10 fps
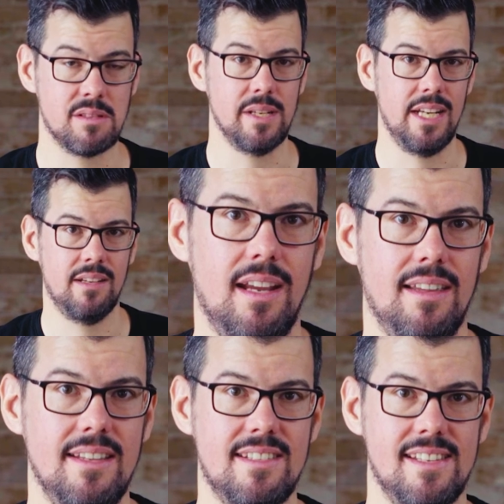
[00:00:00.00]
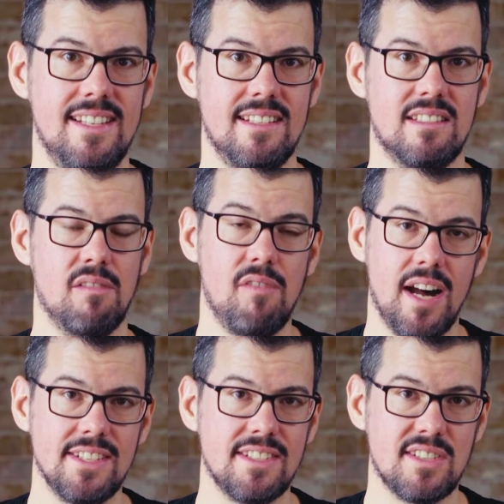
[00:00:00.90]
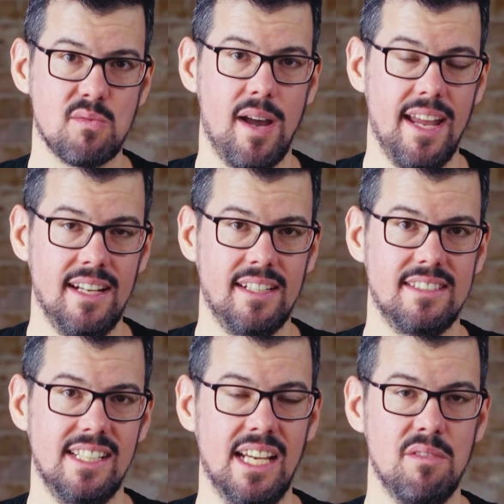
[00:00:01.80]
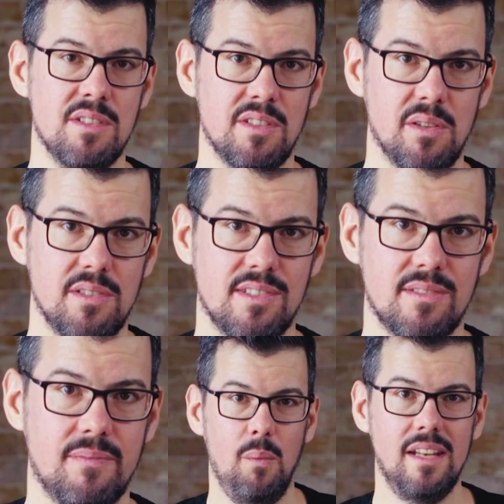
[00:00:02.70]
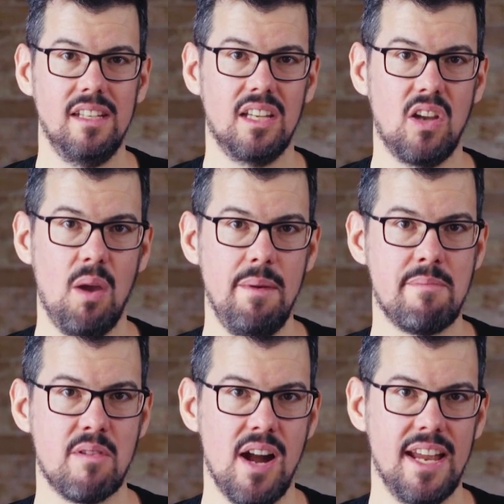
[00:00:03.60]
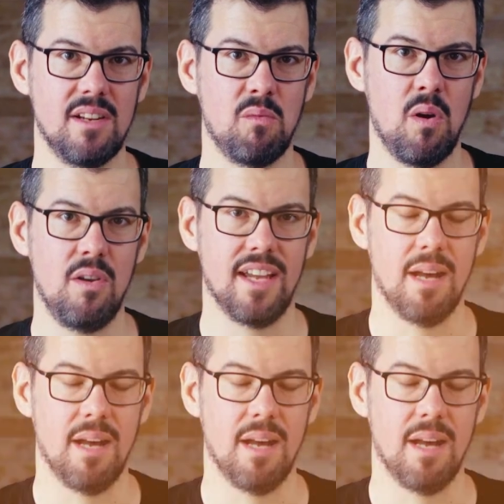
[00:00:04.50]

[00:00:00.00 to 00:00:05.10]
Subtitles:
week. This is the fastest way to get results. When Kobe Bryant woke